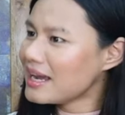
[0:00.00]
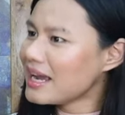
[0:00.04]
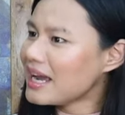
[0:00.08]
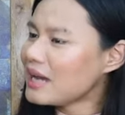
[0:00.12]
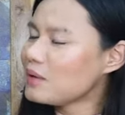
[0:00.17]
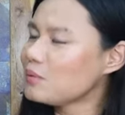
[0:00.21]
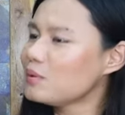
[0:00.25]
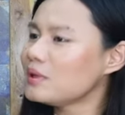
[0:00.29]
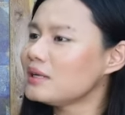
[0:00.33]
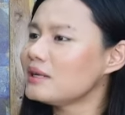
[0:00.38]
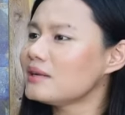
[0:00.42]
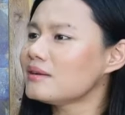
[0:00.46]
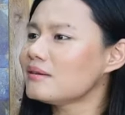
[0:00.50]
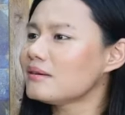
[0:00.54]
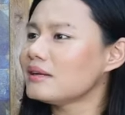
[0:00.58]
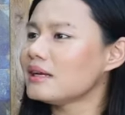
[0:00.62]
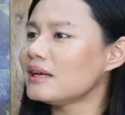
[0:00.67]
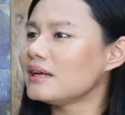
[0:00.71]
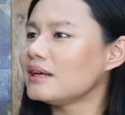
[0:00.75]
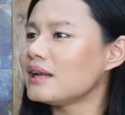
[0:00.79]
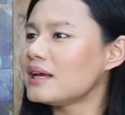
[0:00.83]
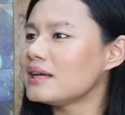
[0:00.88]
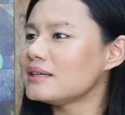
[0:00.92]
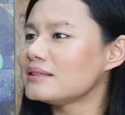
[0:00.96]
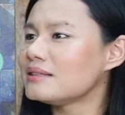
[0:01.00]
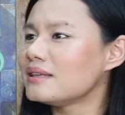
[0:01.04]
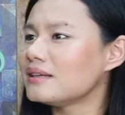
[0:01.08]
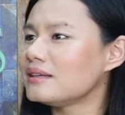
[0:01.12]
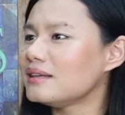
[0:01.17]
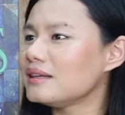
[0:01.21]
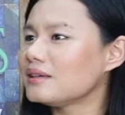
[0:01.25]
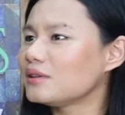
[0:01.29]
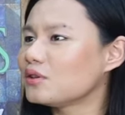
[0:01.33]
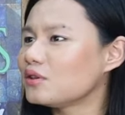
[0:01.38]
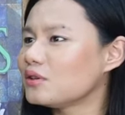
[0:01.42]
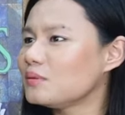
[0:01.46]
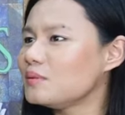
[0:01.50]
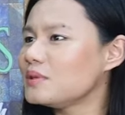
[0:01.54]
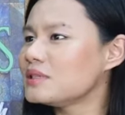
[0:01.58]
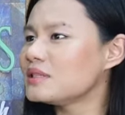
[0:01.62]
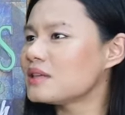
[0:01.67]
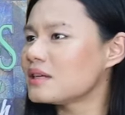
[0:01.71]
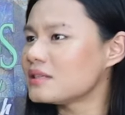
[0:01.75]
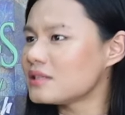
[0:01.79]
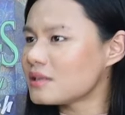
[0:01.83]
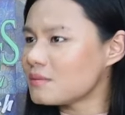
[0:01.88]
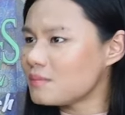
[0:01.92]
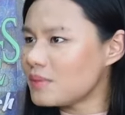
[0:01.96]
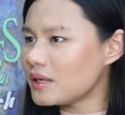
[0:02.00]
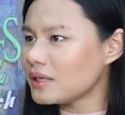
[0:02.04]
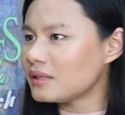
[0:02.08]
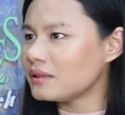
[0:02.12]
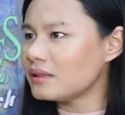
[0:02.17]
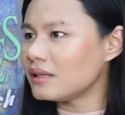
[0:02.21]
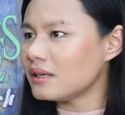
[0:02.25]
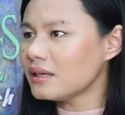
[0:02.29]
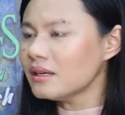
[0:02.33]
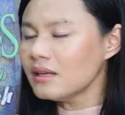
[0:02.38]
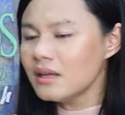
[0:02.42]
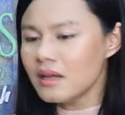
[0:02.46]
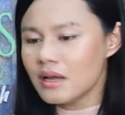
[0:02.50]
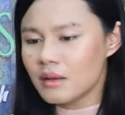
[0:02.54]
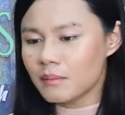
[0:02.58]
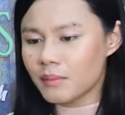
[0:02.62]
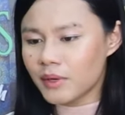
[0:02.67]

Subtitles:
And we didn't realize that it could be such a big thing.